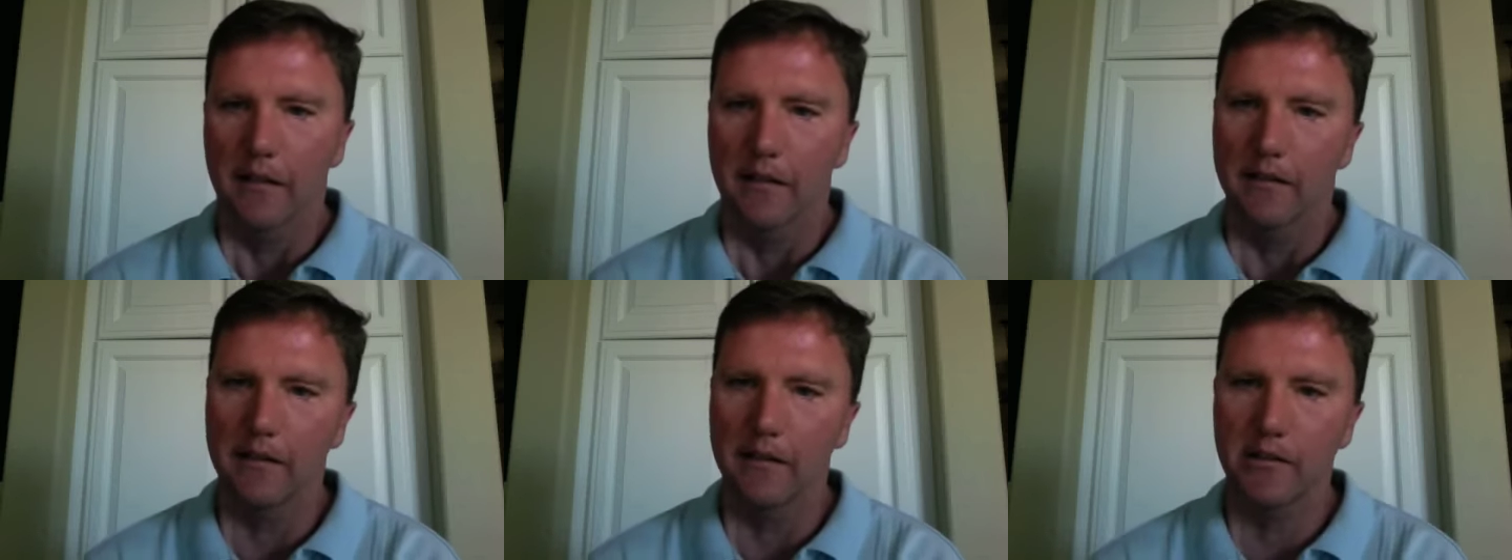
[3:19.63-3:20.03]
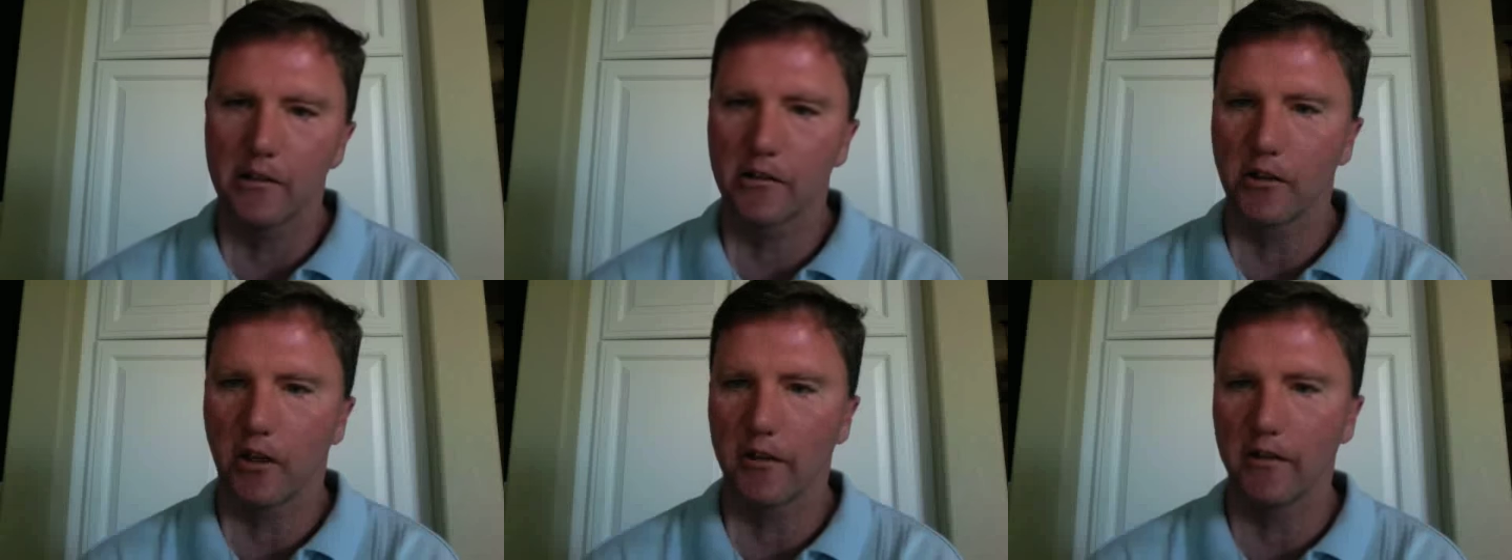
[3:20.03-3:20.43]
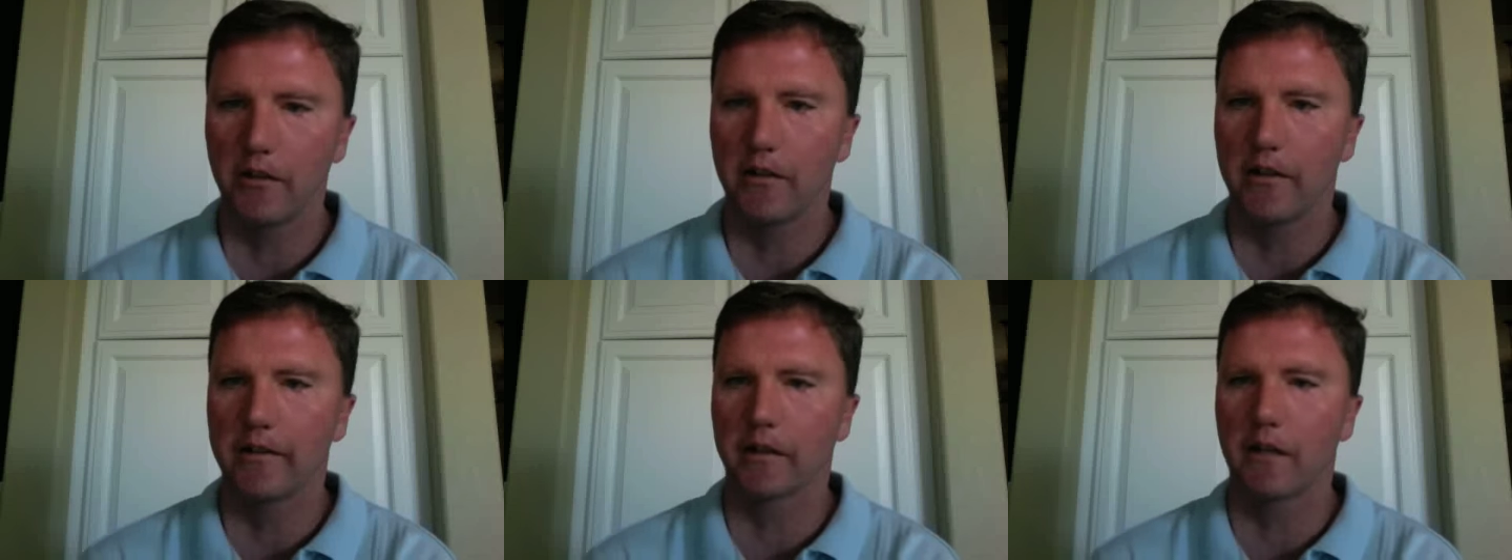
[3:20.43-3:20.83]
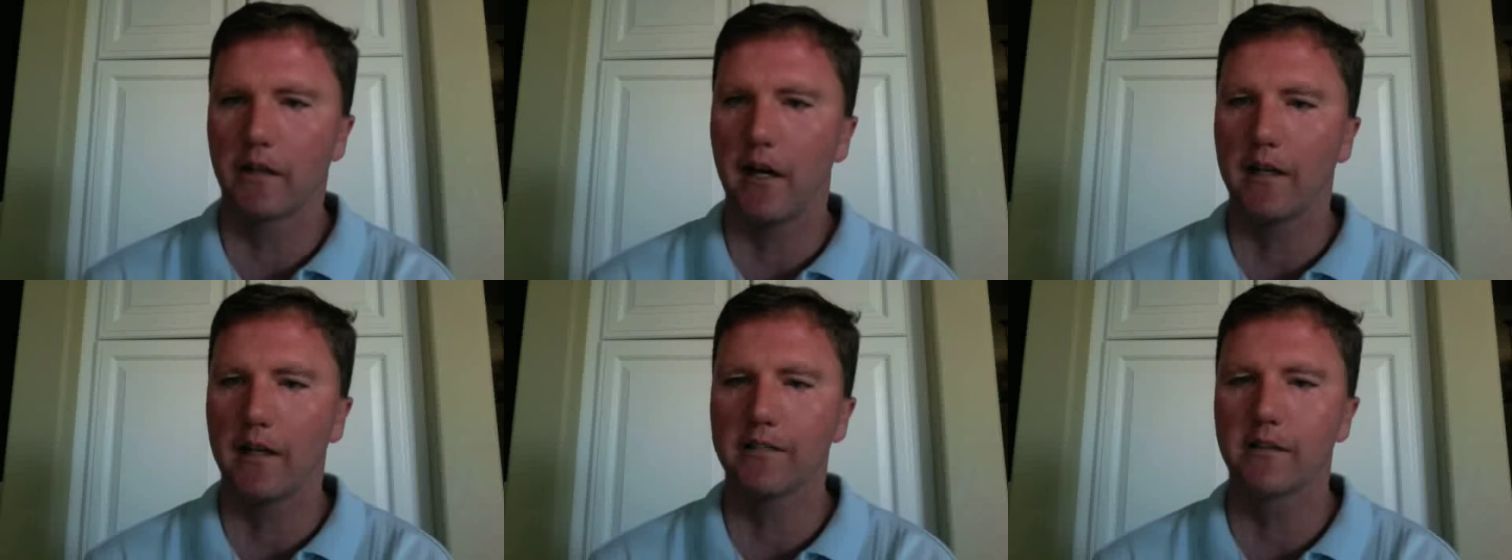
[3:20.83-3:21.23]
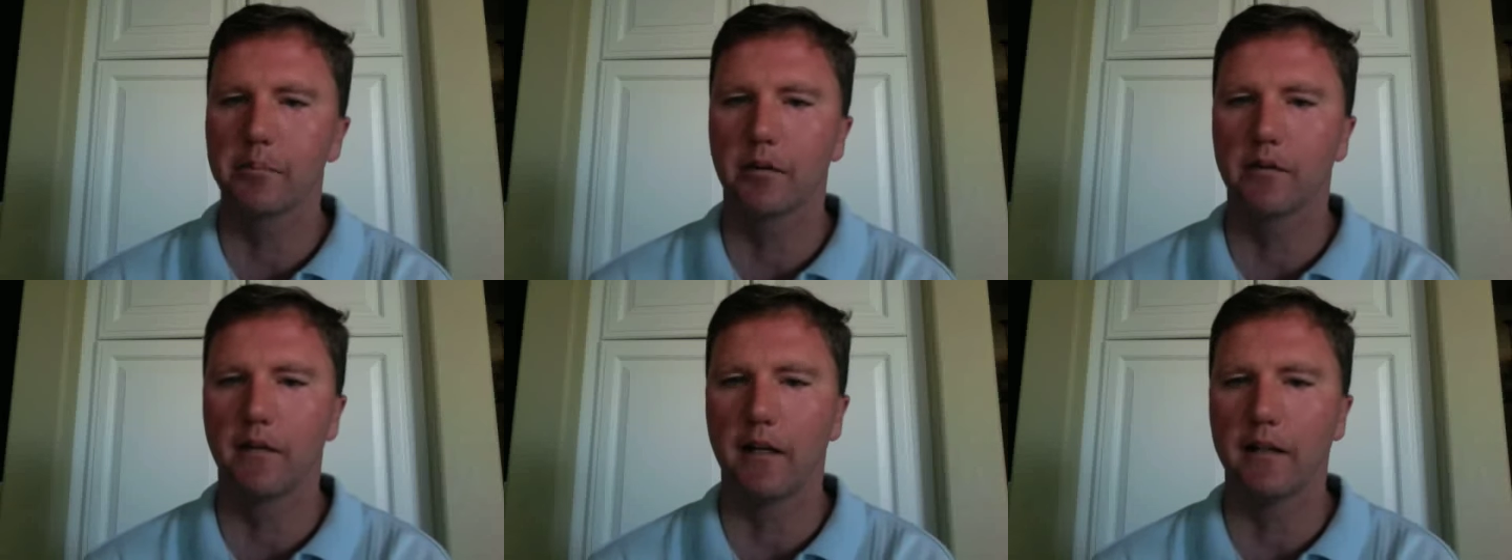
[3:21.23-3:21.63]
The district argued that the cost of
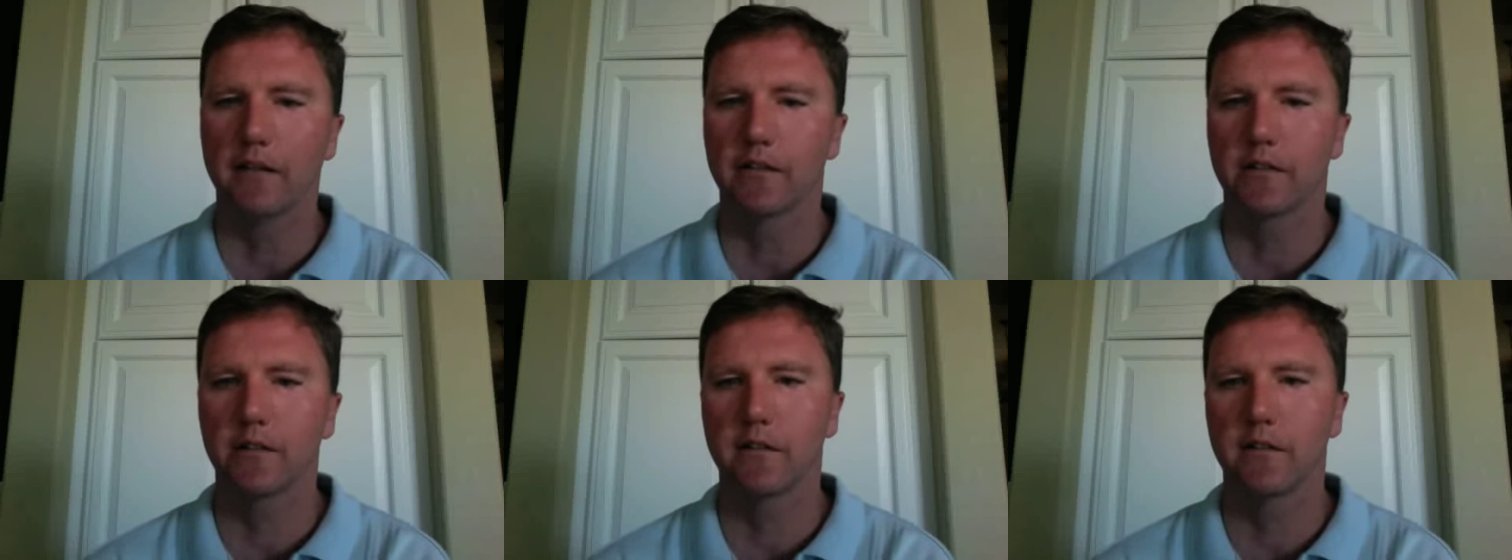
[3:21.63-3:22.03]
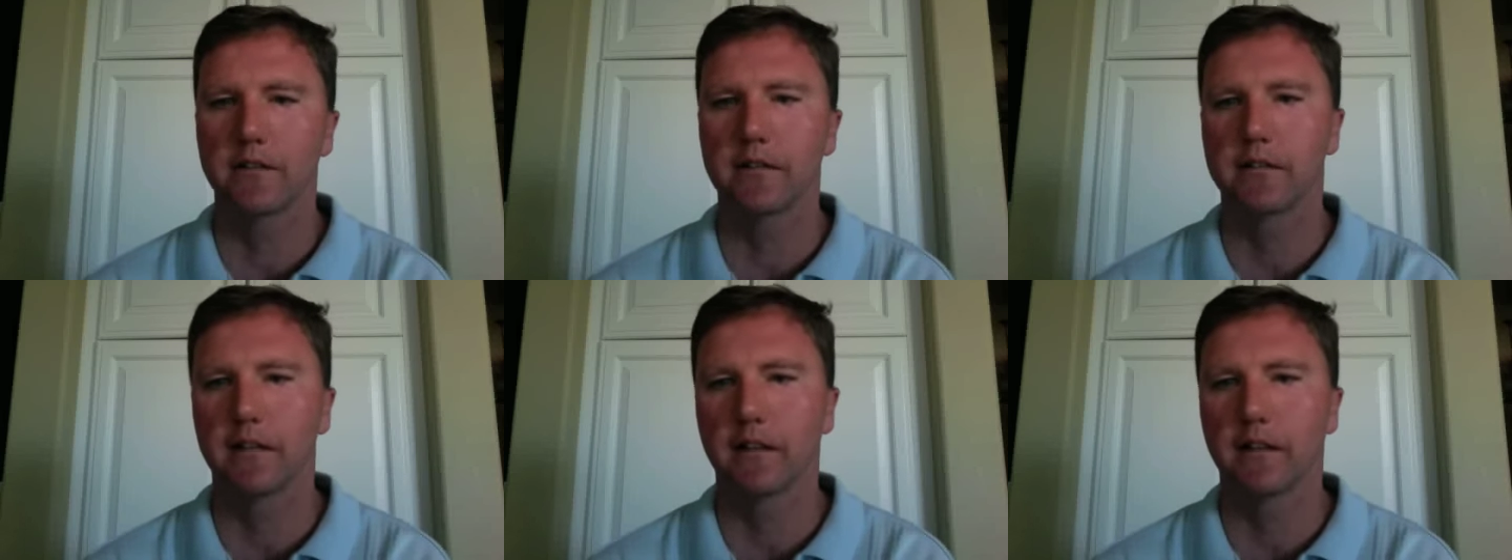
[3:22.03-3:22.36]
providing services